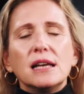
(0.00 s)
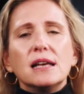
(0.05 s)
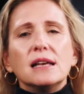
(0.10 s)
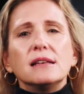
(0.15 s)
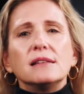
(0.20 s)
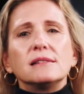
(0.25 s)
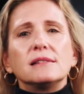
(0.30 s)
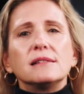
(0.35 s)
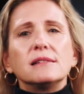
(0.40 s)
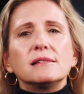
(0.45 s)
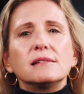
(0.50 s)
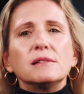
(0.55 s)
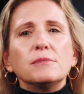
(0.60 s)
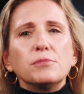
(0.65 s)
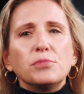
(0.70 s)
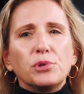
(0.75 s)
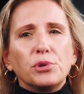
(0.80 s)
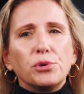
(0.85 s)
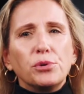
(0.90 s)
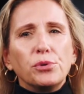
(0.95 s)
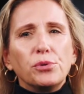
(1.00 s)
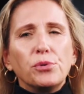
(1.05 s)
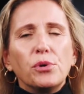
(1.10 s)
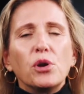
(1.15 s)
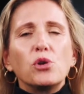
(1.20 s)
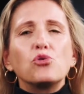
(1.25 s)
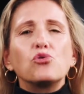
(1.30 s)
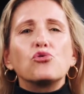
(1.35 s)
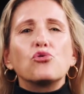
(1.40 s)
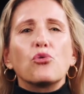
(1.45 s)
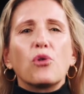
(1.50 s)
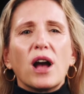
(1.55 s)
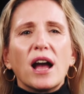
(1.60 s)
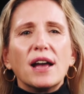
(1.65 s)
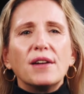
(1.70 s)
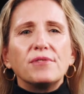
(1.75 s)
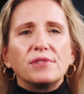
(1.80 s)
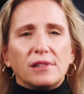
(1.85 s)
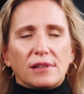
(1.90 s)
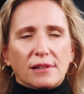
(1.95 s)
System 2
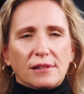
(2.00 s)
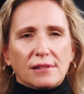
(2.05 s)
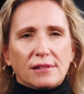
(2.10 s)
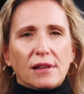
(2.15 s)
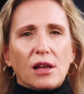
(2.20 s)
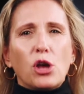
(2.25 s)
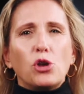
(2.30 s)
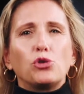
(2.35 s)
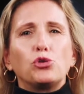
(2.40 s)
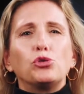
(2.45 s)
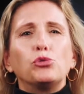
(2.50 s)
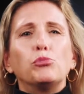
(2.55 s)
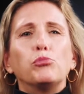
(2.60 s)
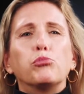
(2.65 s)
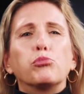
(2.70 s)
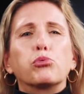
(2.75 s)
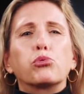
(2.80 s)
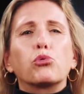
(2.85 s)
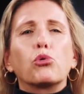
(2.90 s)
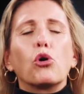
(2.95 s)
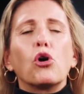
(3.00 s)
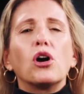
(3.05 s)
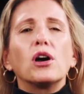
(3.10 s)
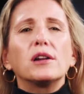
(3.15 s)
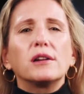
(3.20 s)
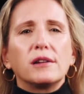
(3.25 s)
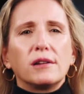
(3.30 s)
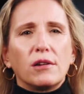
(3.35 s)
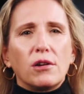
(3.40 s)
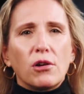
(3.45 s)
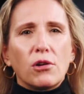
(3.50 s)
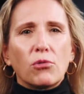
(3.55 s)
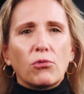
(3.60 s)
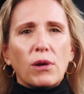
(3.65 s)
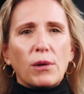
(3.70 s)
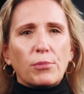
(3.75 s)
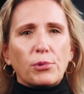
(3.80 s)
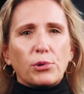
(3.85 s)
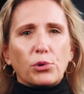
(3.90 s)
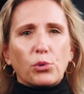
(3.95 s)
drives us to broaden our
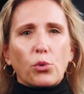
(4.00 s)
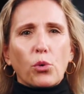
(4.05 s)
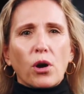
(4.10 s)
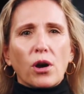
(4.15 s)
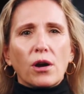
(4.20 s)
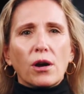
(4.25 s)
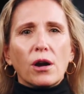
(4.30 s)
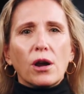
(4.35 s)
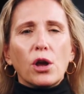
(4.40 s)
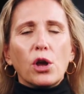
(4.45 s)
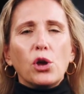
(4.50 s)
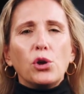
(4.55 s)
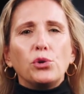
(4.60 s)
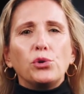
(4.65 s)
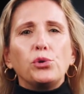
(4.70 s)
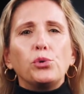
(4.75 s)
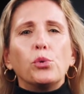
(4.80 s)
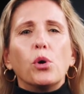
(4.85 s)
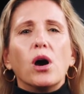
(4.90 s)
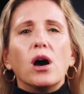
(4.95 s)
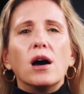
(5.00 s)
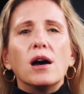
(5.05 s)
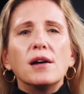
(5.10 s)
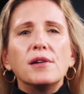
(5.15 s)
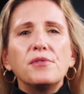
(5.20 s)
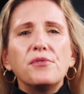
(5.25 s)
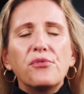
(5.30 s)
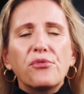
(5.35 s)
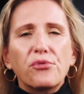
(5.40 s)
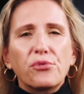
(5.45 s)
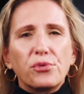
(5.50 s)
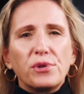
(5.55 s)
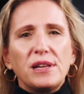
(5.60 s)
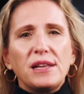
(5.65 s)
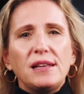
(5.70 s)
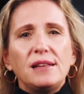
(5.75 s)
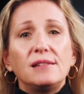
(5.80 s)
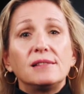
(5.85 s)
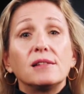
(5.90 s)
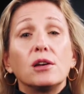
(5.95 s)
repertoire, to
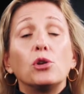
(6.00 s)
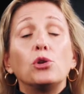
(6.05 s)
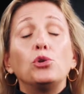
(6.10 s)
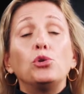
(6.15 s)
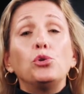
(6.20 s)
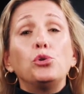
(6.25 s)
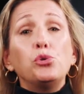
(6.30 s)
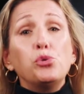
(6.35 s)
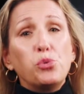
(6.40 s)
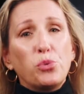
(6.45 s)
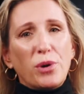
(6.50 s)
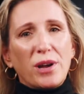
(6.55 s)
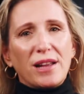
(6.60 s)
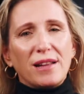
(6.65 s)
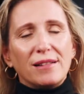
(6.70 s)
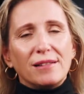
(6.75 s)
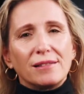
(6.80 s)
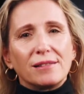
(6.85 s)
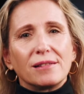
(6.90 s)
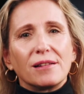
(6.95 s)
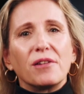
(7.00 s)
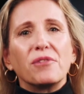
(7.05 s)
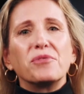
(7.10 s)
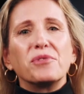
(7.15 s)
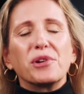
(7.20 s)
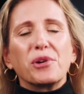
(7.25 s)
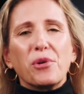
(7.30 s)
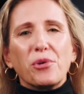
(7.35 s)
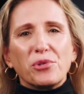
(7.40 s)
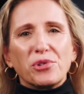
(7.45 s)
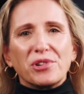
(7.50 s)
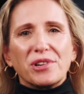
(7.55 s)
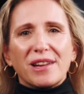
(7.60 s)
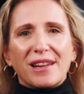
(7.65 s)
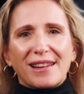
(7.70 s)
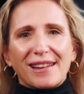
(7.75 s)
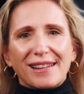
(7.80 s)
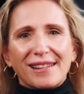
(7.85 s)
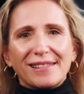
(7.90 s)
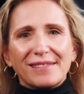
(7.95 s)
unfreeze new ways of
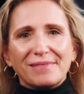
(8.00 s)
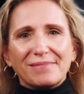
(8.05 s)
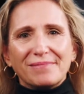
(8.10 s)
negotiating.